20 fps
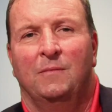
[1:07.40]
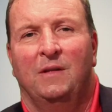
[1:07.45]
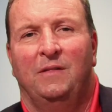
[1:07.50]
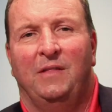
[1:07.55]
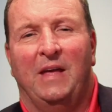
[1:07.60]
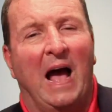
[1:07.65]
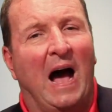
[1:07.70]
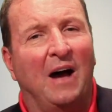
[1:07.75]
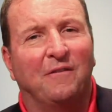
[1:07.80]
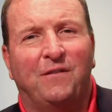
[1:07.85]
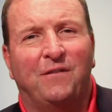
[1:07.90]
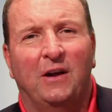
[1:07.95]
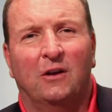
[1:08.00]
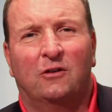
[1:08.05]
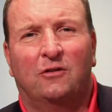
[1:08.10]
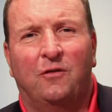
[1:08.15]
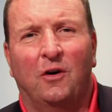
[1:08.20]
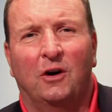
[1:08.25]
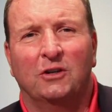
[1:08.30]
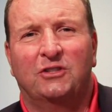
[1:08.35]
The
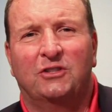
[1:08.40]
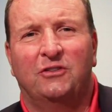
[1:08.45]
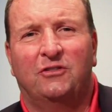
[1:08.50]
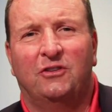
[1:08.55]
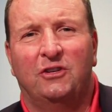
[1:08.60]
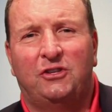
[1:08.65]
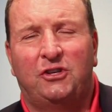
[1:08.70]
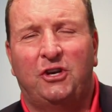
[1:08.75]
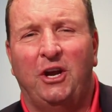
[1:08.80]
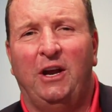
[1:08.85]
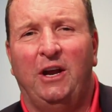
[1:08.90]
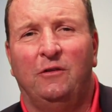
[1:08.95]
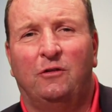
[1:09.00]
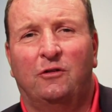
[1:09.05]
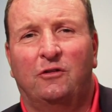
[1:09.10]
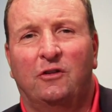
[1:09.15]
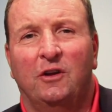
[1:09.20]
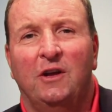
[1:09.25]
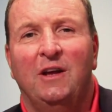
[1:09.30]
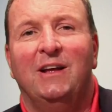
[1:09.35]
offense versus the
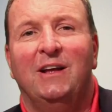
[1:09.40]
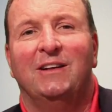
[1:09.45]
Chiefs.